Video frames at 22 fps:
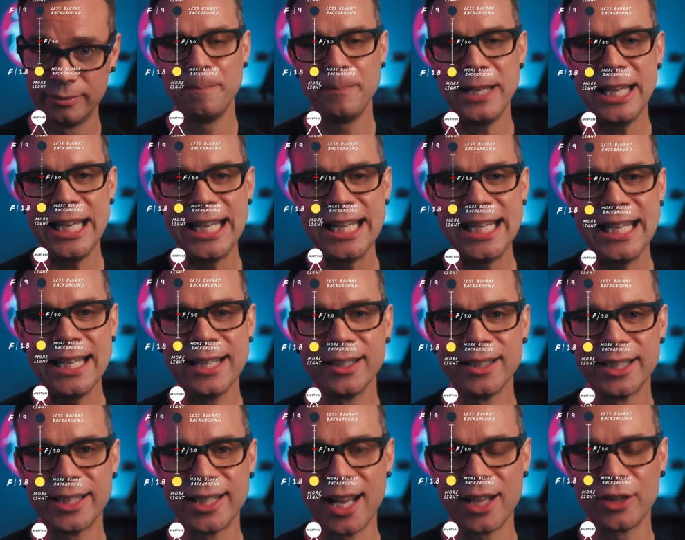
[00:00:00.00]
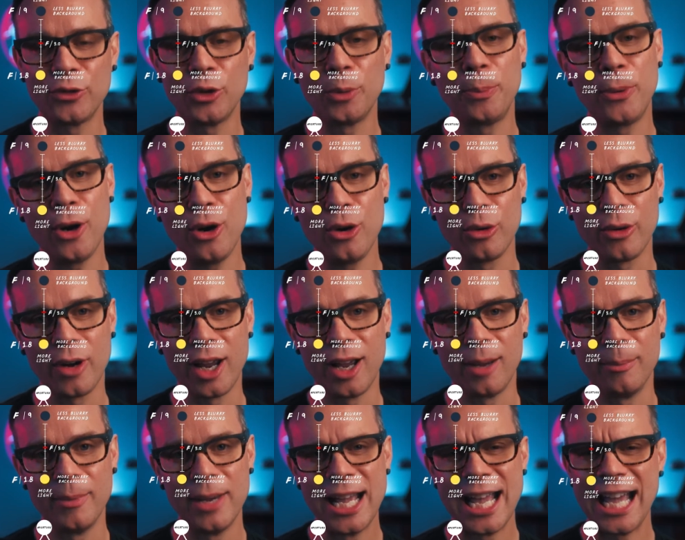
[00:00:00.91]
P stands for
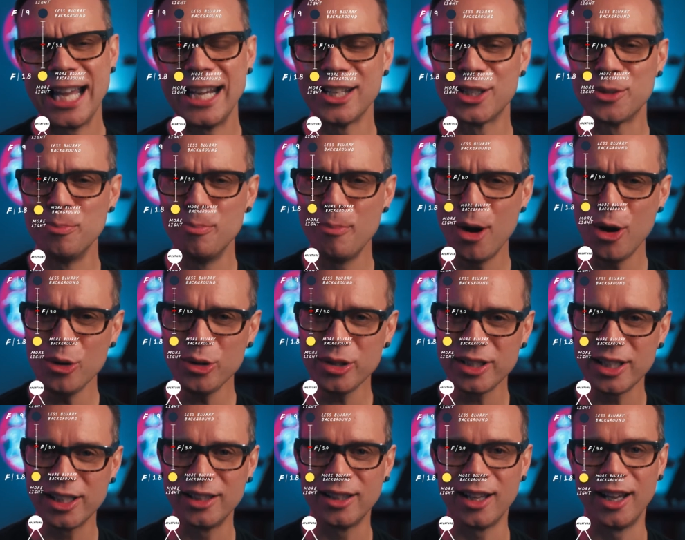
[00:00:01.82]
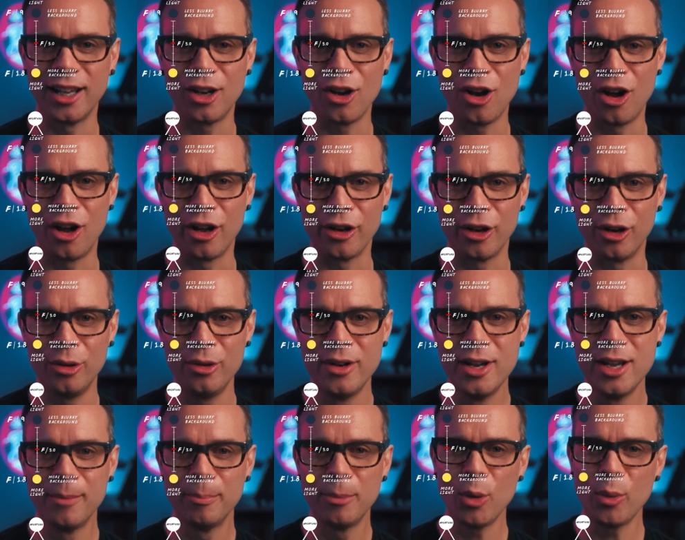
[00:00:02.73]
program and is mostly like auto,
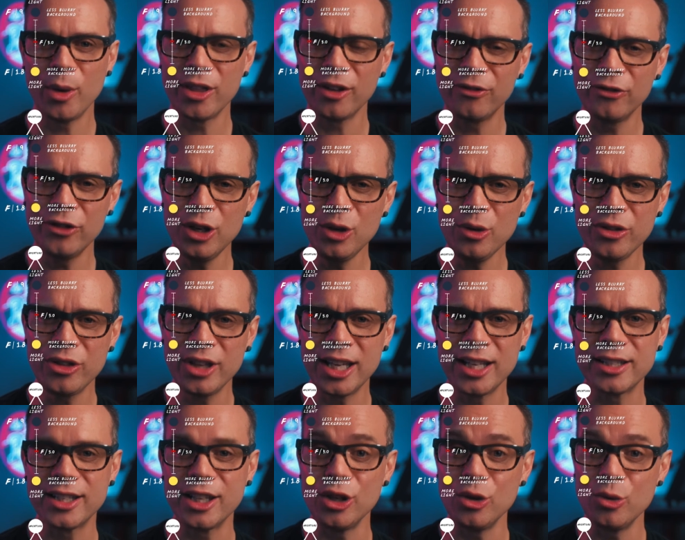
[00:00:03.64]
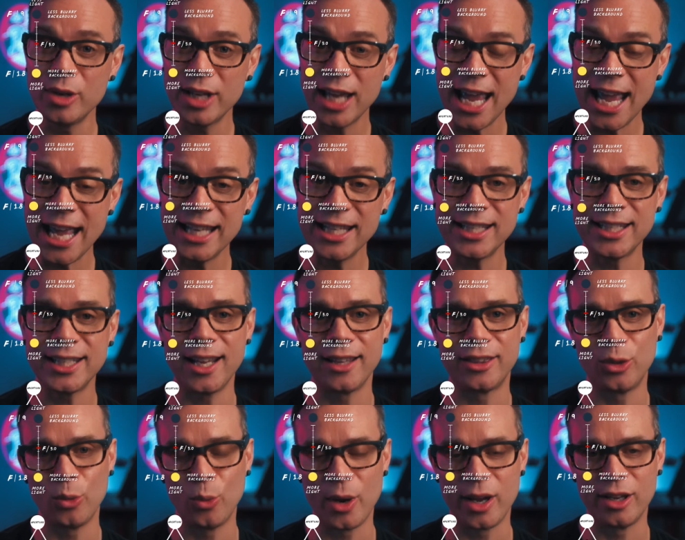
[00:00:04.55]
but with a few things that you can set
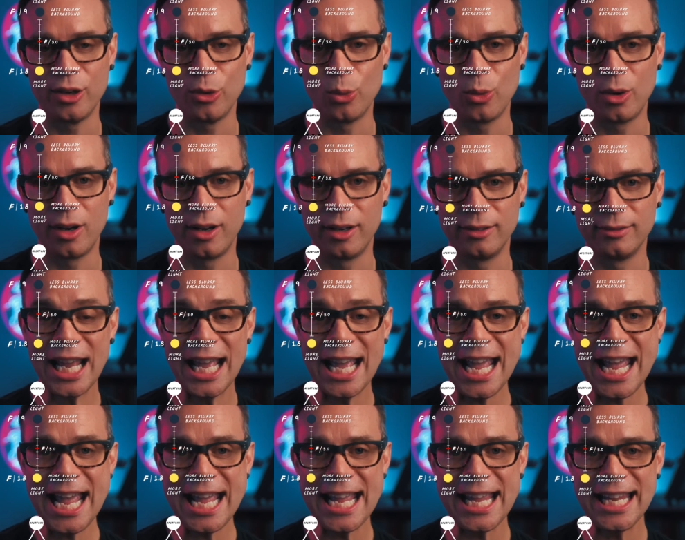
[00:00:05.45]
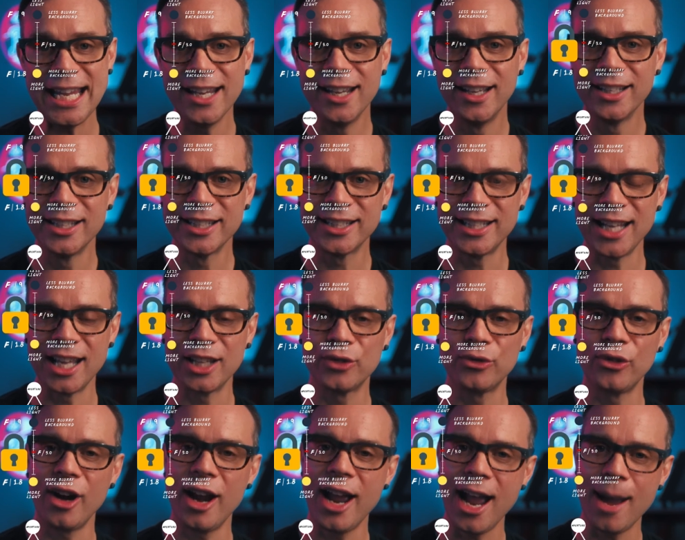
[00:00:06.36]
the way you want. A stands
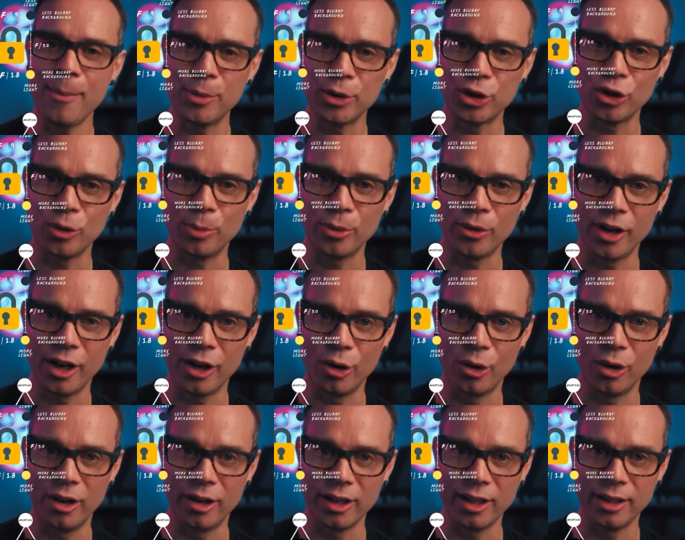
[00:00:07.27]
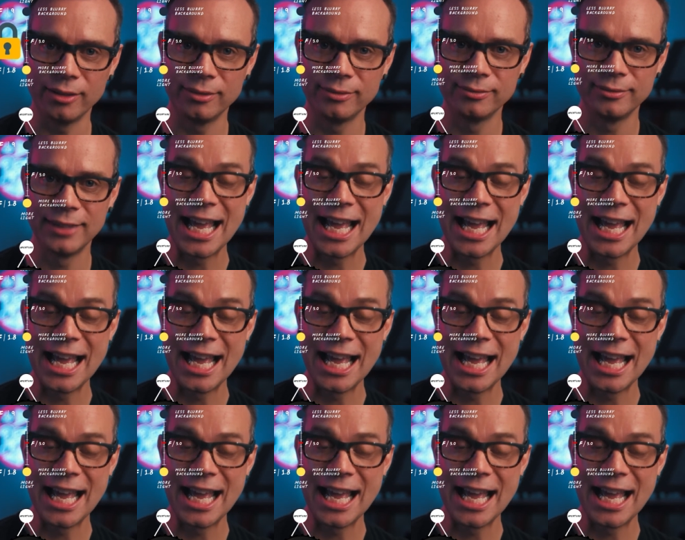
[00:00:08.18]
for aperture priority.